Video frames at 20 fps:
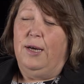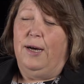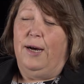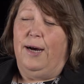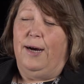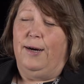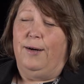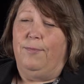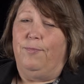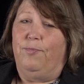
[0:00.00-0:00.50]

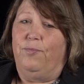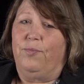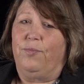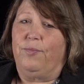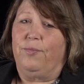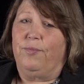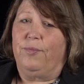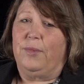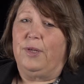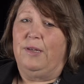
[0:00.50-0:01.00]
Um,
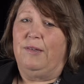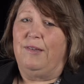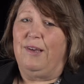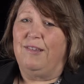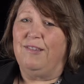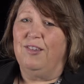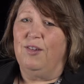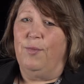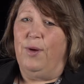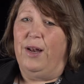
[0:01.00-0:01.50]
it's
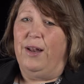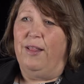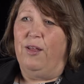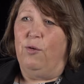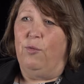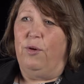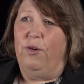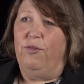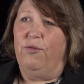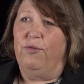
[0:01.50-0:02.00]
estimated
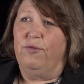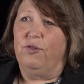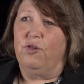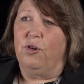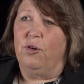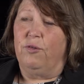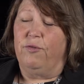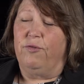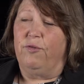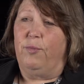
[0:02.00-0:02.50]
that we've
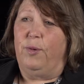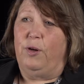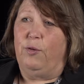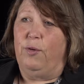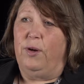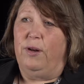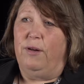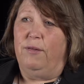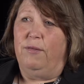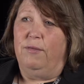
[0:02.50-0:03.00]
served
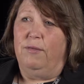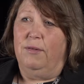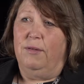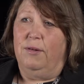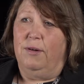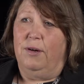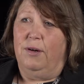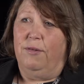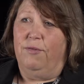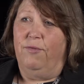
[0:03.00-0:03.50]
between uh,